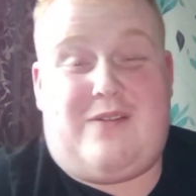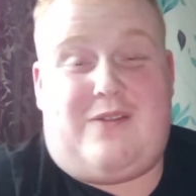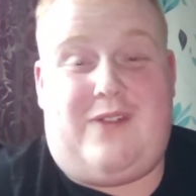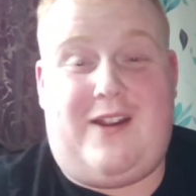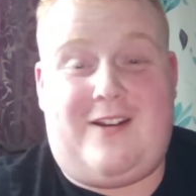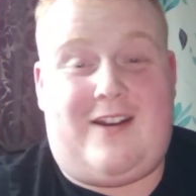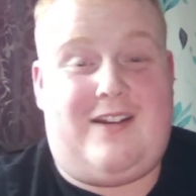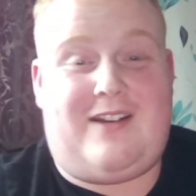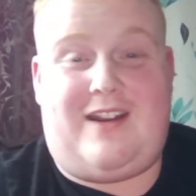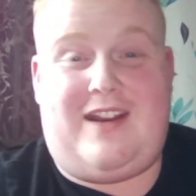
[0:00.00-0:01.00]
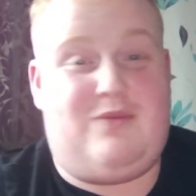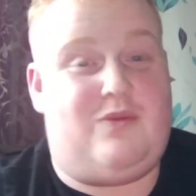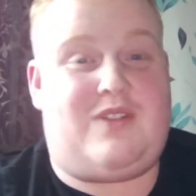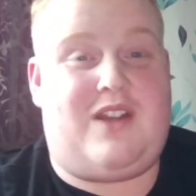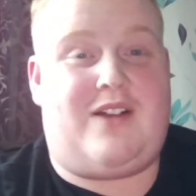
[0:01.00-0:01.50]
fear that he will
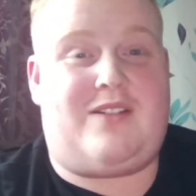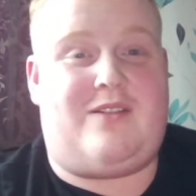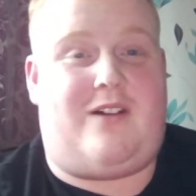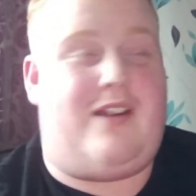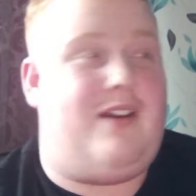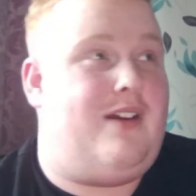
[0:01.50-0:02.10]
start tonight.